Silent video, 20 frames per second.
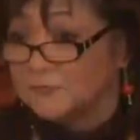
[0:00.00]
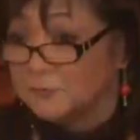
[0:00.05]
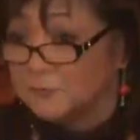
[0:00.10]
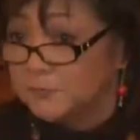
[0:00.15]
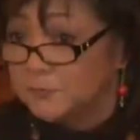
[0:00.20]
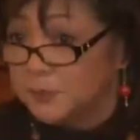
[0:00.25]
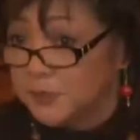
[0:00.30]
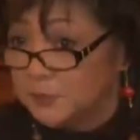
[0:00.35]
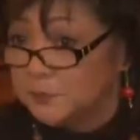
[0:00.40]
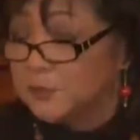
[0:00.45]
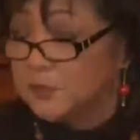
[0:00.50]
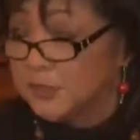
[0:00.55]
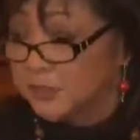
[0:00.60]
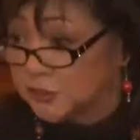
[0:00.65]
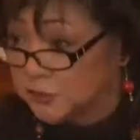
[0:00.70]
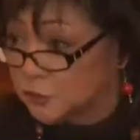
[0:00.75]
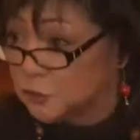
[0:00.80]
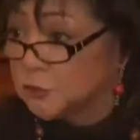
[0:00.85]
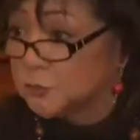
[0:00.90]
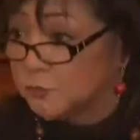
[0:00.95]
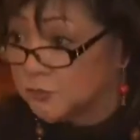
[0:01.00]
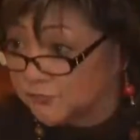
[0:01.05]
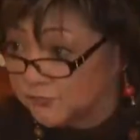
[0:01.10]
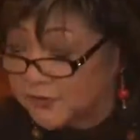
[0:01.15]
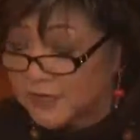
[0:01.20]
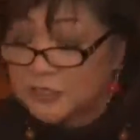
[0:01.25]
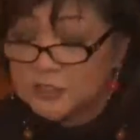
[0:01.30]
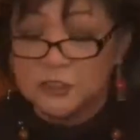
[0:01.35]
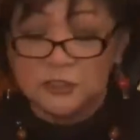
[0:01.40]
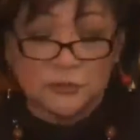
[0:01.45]
of people in your
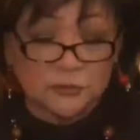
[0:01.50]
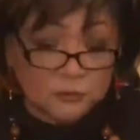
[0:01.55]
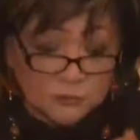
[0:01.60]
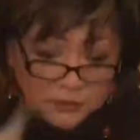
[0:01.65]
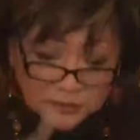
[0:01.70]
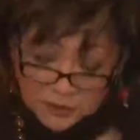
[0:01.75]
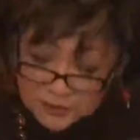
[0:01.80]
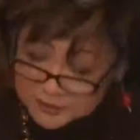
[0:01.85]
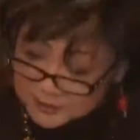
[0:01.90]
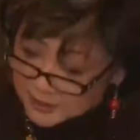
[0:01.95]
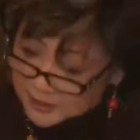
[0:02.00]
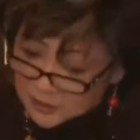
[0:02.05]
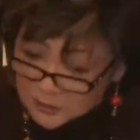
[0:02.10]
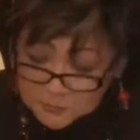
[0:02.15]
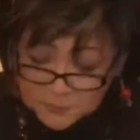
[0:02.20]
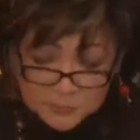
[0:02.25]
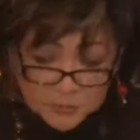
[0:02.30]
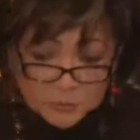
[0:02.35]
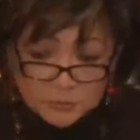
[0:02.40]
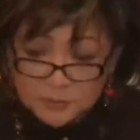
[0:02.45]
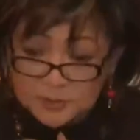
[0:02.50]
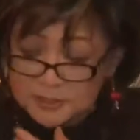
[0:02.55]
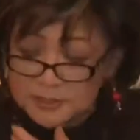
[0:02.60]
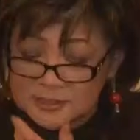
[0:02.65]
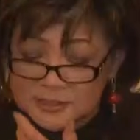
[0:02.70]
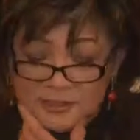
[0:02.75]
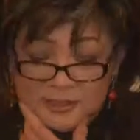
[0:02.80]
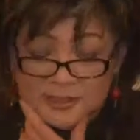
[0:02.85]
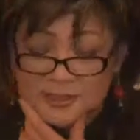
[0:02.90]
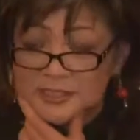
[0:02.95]
profession who are going to help
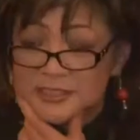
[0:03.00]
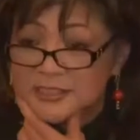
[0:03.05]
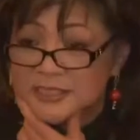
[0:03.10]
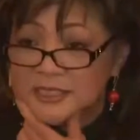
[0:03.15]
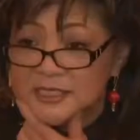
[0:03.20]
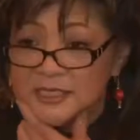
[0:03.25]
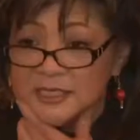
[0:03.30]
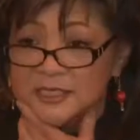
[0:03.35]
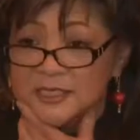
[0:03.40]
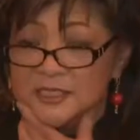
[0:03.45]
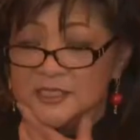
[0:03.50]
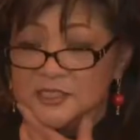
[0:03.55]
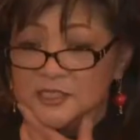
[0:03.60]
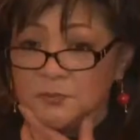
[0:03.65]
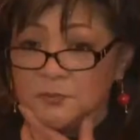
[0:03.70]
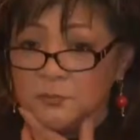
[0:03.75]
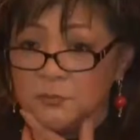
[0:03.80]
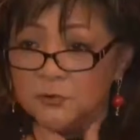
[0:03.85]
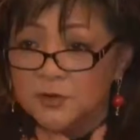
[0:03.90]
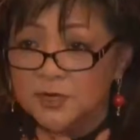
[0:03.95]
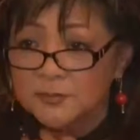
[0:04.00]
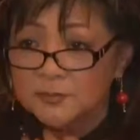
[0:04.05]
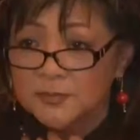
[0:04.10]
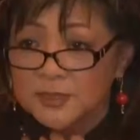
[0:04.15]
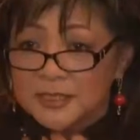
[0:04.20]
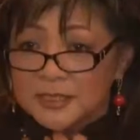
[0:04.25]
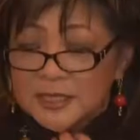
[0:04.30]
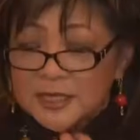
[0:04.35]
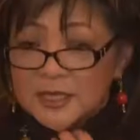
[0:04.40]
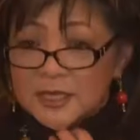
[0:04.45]
you in seeking this
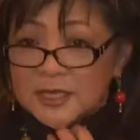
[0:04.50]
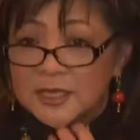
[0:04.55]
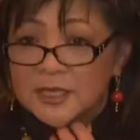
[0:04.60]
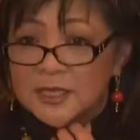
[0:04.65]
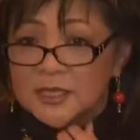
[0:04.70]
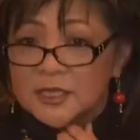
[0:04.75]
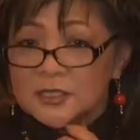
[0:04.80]
appointment,